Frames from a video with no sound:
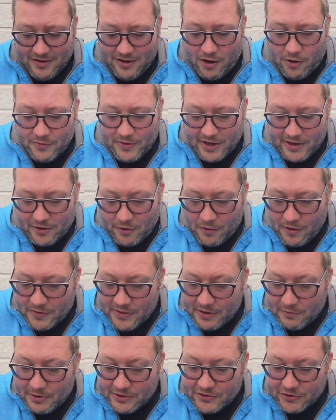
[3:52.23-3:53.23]
Oh, there you go. And
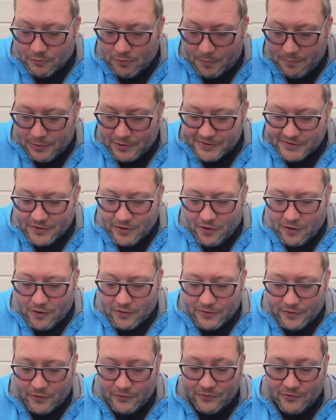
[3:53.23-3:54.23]
the original OnePlus
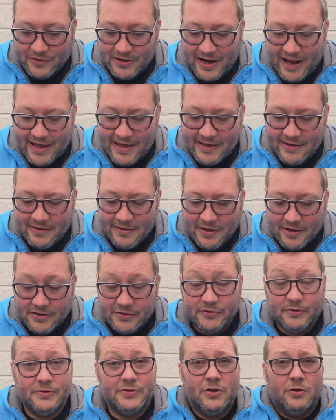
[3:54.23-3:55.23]
Nord 108.
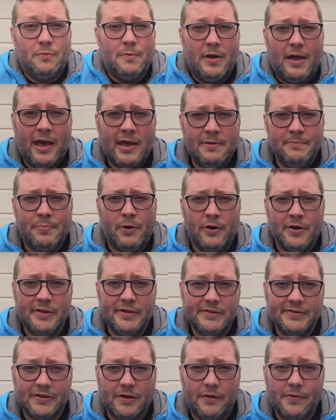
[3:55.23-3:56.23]
So it's gone up 8
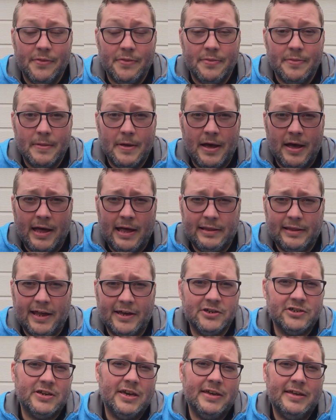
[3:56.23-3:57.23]
points on
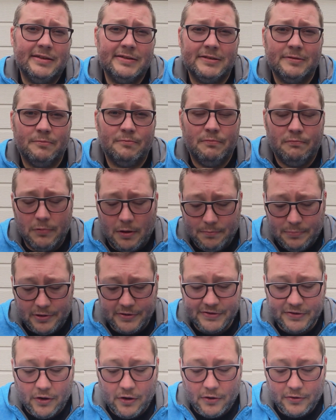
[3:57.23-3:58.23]
last year's
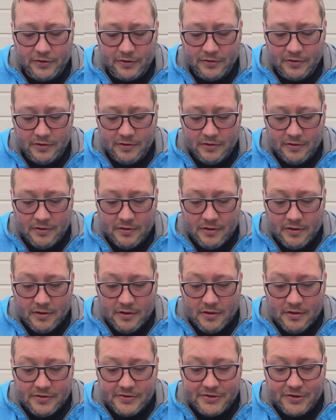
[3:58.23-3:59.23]
OnePlus Nord.
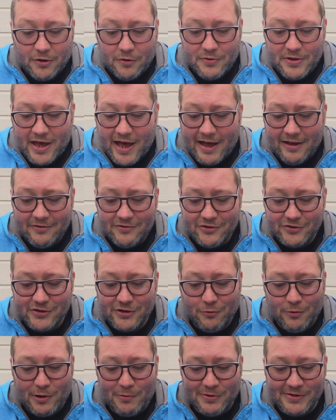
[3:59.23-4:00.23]
So yeah, just
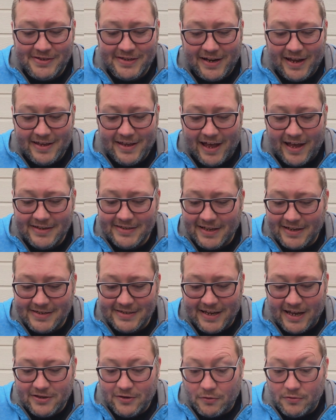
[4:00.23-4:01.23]
a quick one today, guys. Like I
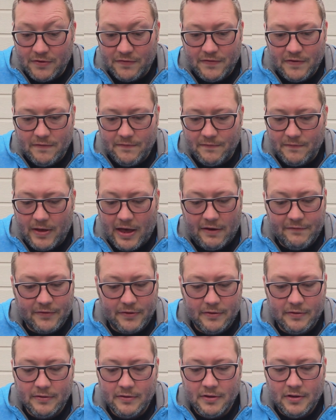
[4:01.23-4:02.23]
say, I don't know if you've
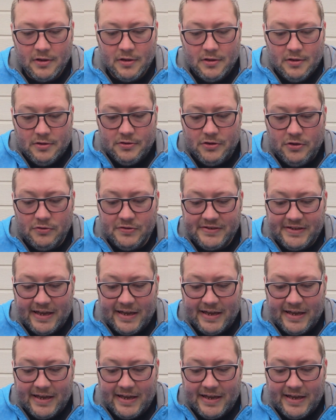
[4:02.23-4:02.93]
ever used